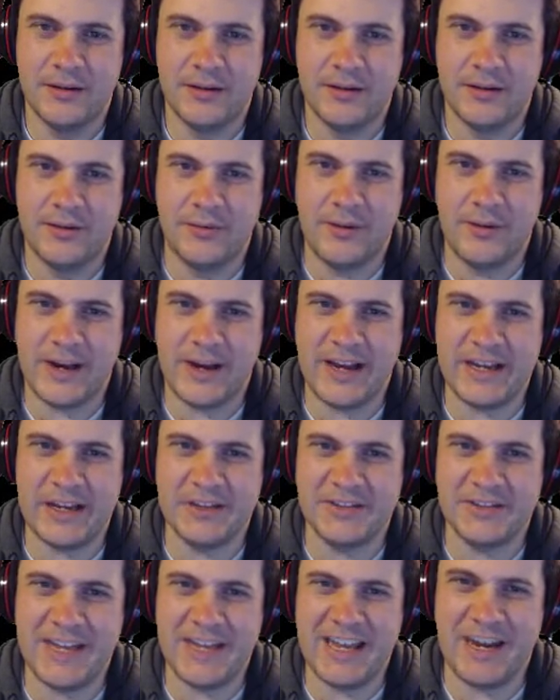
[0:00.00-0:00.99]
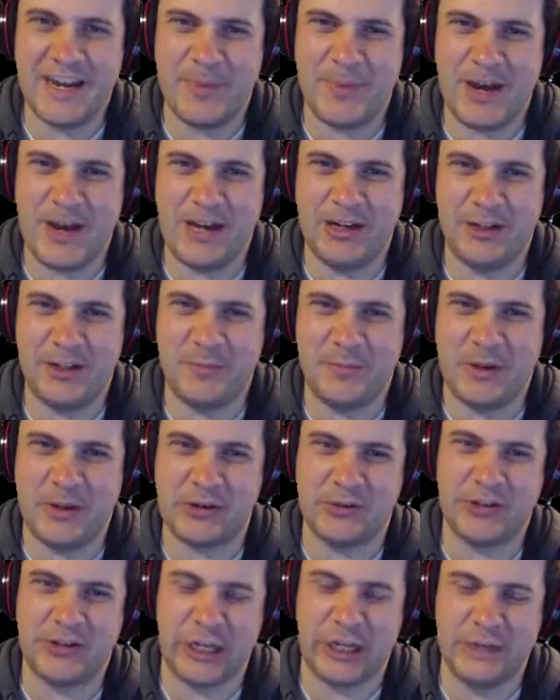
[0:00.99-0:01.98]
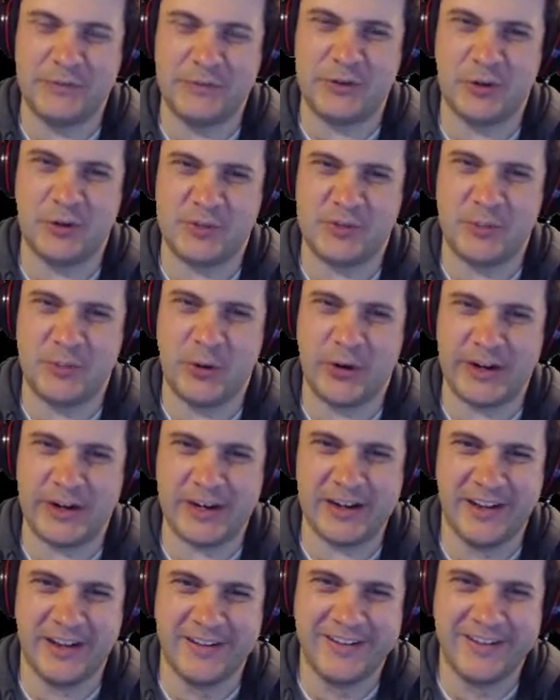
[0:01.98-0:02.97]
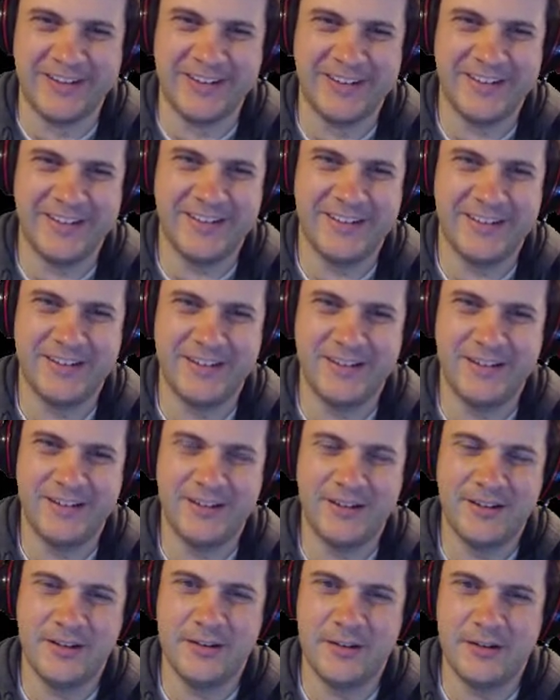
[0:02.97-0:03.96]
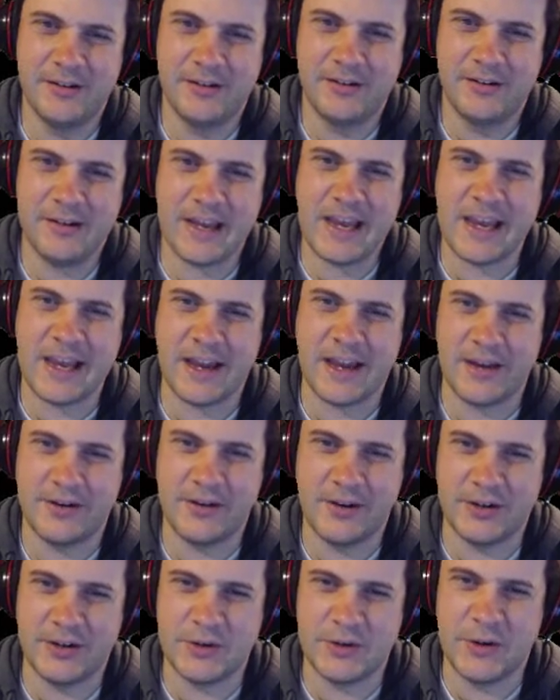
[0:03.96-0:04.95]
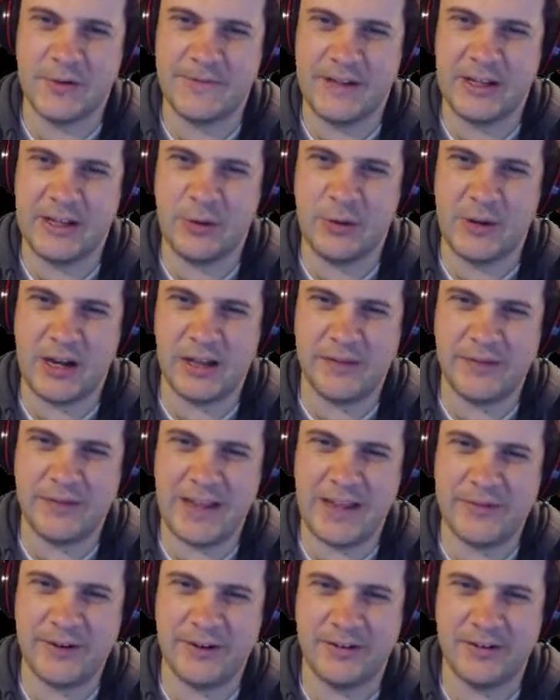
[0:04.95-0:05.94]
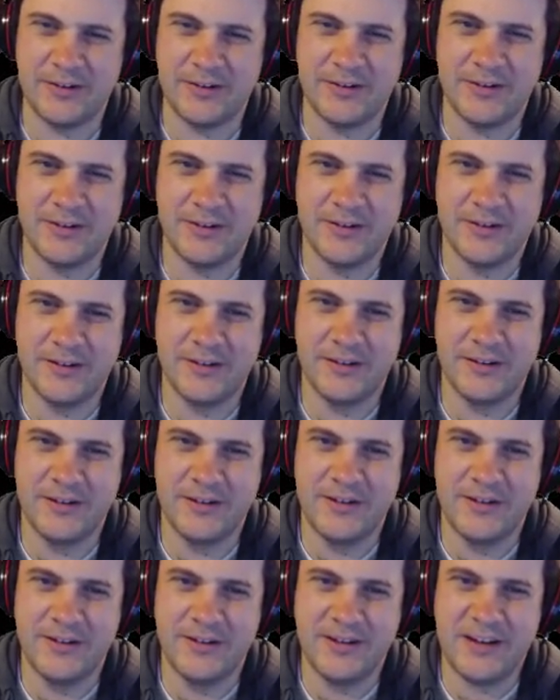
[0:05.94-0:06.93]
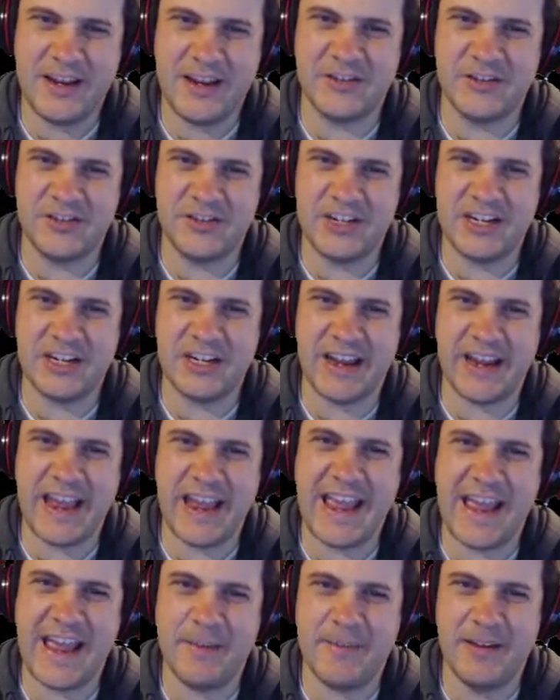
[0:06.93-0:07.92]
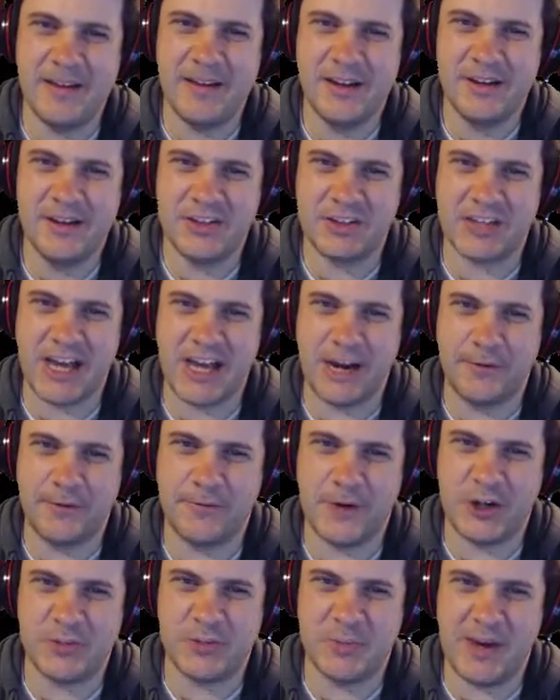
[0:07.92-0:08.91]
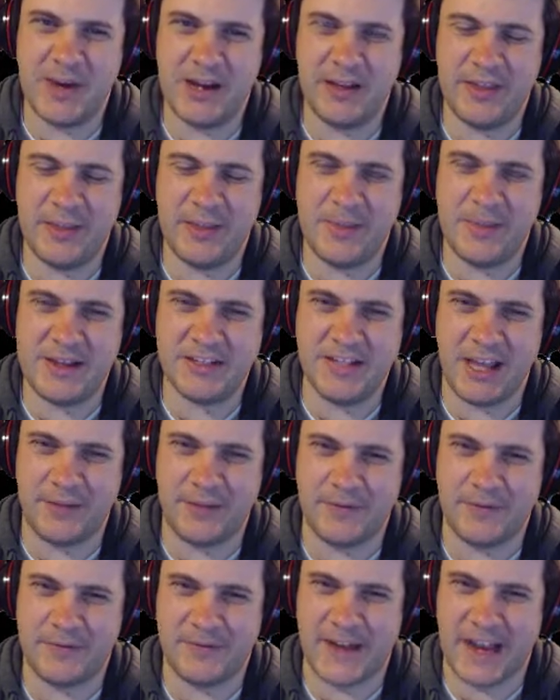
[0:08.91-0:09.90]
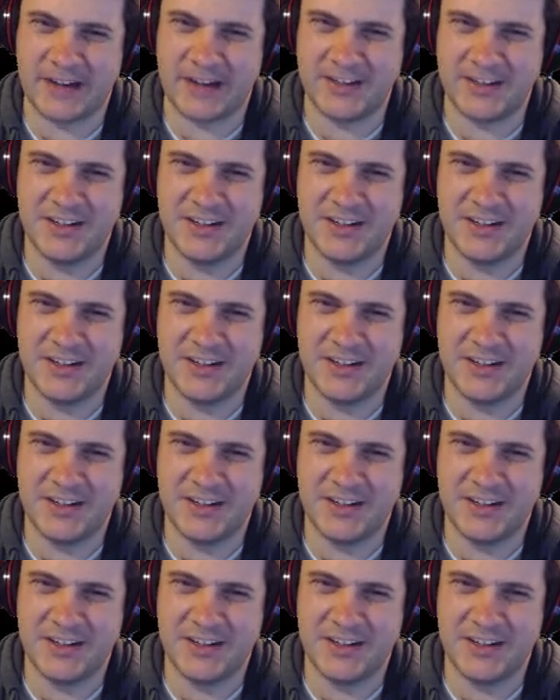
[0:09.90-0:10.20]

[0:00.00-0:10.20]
Why, is that a bottle of pickled olives you're sporting? Yeah, are you a fellow olive lover? Indeed I am. Just got a fresh bottle of them myself, in fact.